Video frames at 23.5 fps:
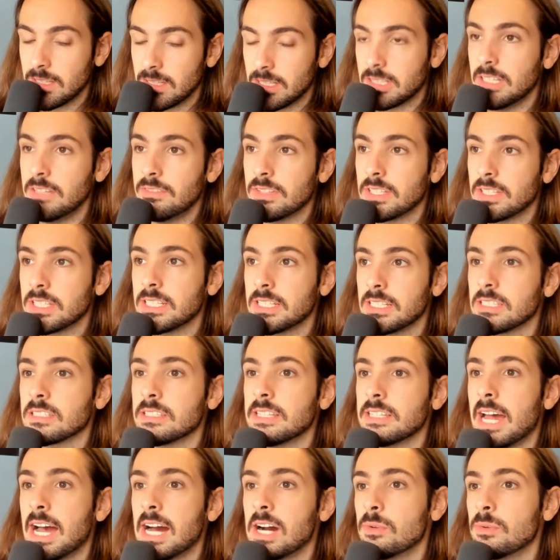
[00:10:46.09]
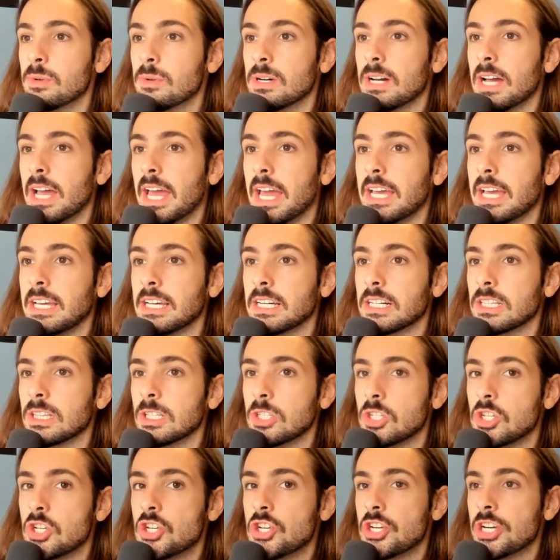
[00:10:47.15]
Cleveland is now a
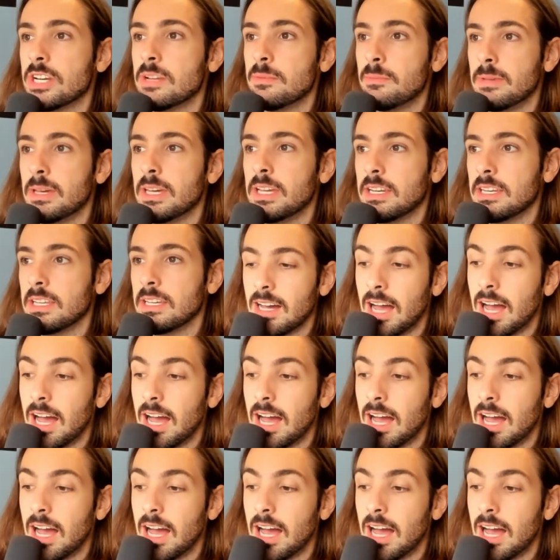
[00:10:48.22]
legitimate...